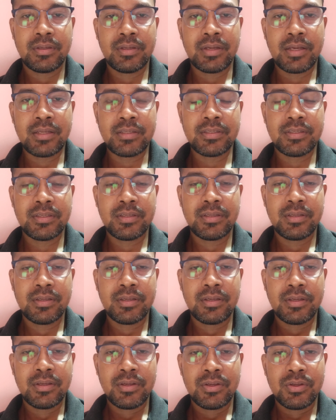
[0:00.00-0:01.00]
Yes.
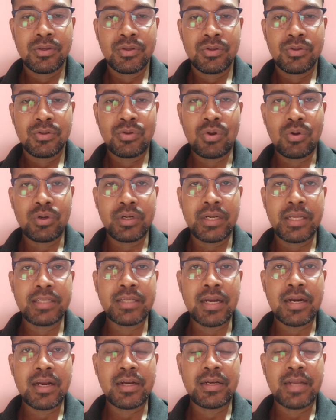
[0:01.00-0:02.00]
So
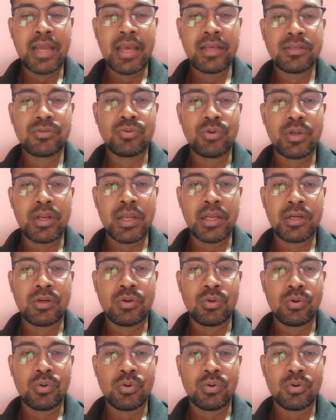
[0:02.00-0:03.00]
these are the things we
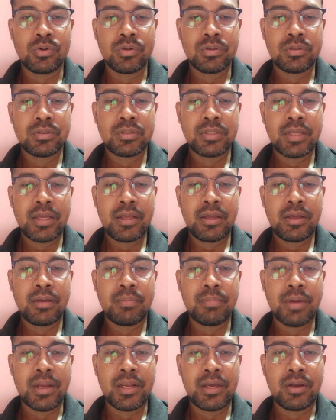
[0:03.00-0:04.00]
need to
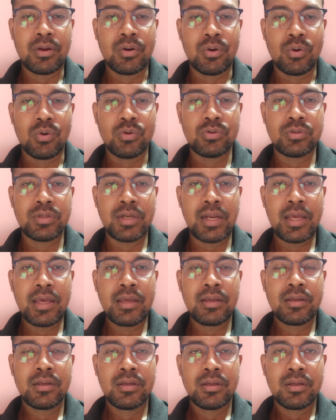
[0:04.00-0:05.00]
see very
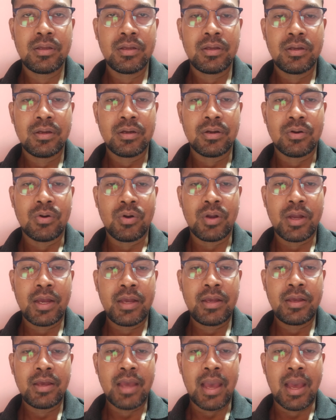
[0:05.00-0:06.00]
closely.
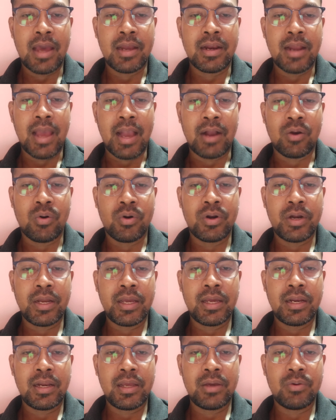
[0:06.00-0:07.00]
Okay, and
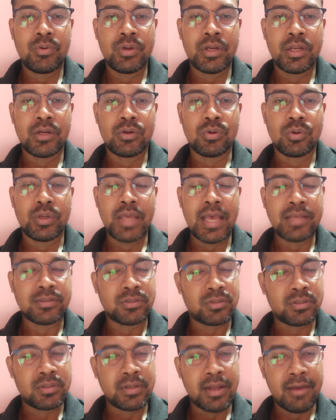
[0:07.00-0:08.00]
accordingly we need to,
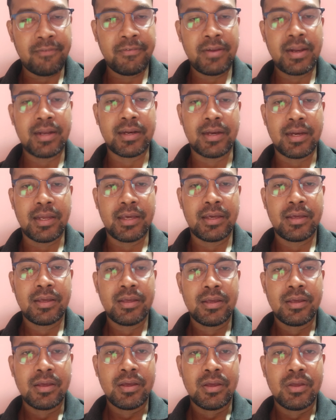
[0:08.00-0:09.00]
yes,
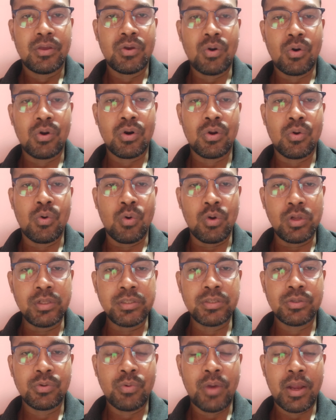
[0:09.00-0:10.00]
definitely your
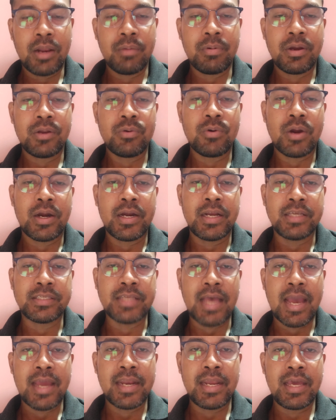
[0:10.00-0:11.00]
goals whenever you are
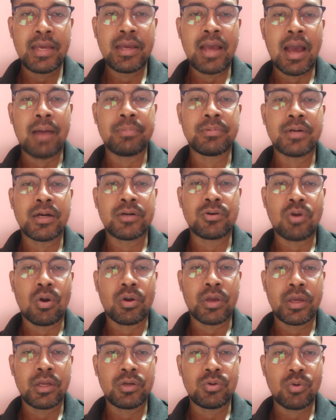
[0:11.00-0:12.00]
deciding after
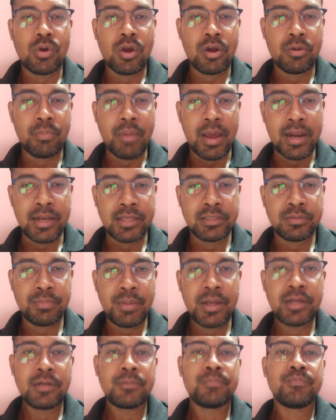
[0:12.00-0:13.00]
talking to your
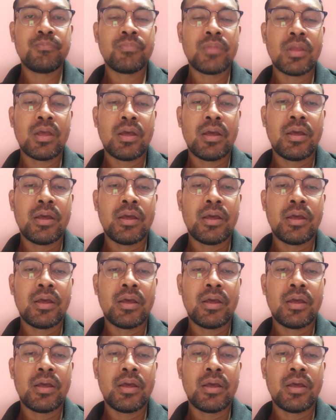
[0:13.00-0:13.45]
management,